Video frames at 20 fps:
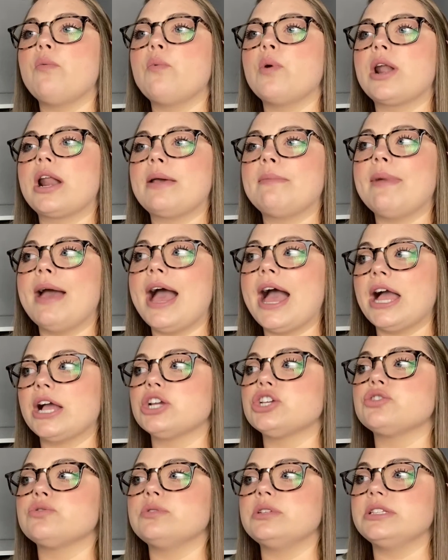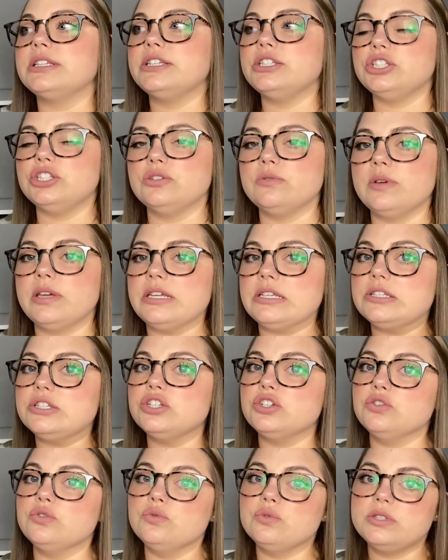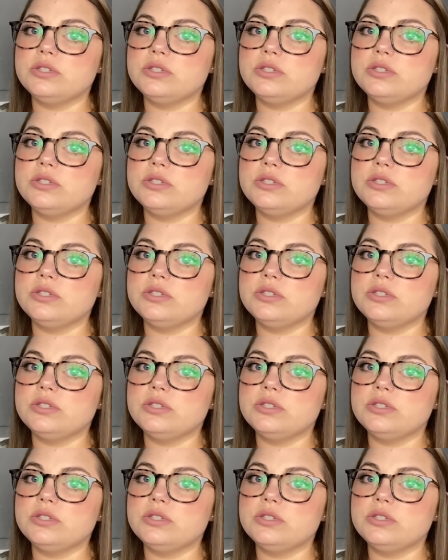what I'm actually doing to